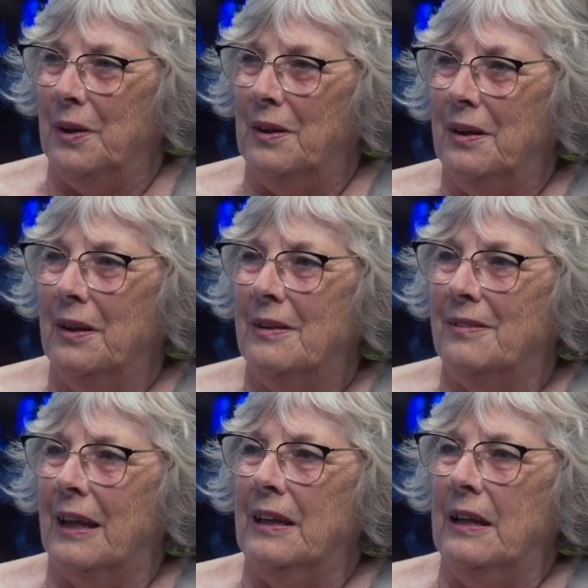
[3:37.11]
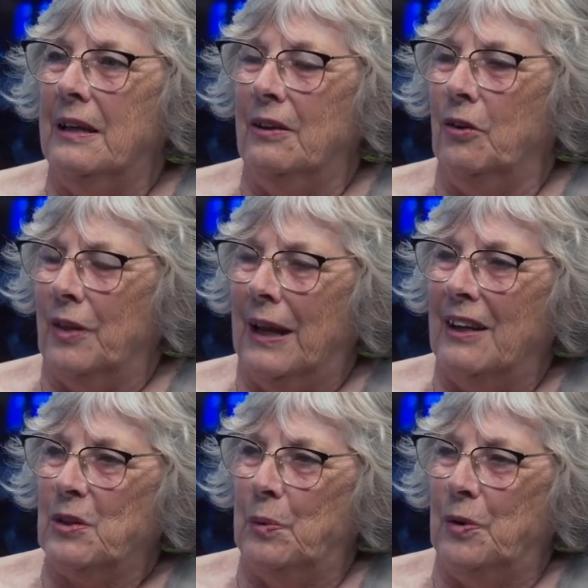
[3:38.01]
and suddenly you're the
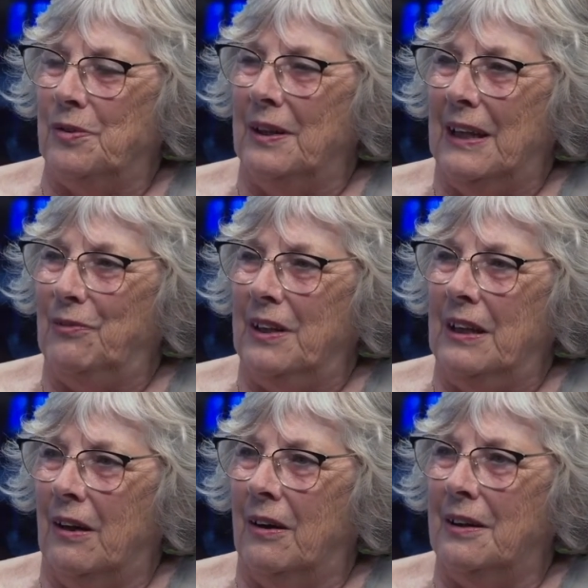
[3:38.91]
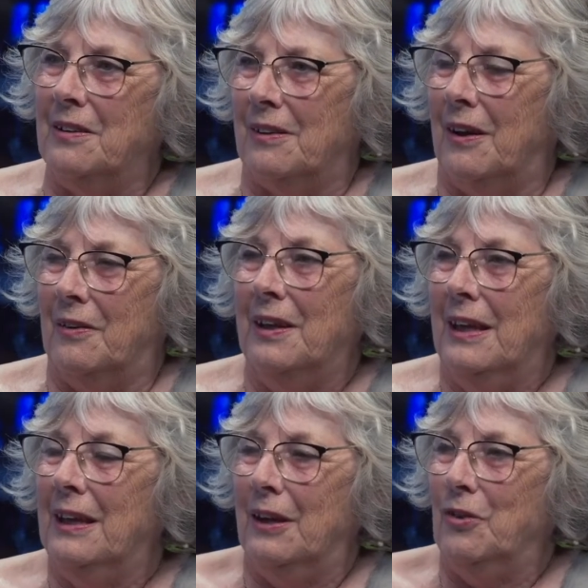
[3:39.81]
last person left in line, so
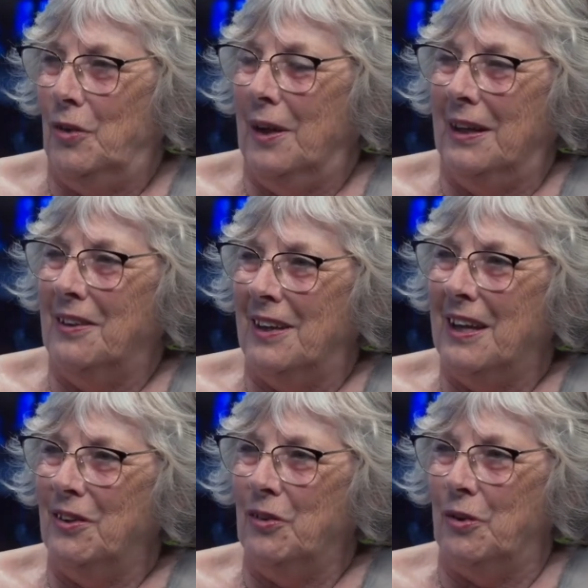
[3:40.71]
yes, you get attended